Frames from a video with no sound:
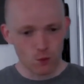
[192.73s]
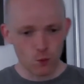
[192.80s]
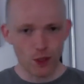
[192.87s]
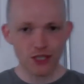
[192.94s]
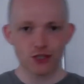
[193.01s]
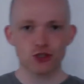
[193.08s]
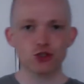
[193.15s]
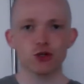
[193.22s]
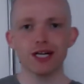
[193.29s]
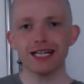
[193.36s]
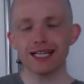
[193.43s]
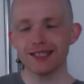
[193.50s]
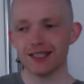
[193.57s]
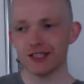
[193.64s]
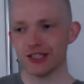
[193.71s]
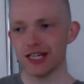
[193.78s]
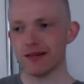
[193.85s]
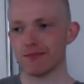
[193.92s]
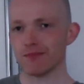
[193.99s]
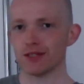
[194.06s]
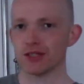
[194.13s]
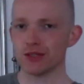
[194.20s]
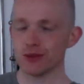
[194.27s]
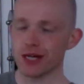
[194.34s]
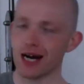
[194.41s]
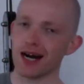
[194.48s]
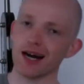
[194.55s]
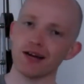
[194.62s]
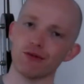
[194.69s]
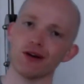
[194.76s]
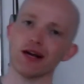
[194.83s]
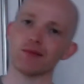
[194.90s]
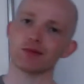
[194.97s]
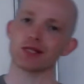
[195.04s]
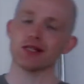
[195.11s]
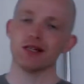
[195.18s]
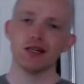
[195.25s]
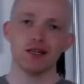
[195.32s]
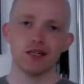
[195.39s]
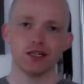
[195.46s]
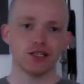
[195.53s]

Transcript: When you're training in the gym, you're doing high reps.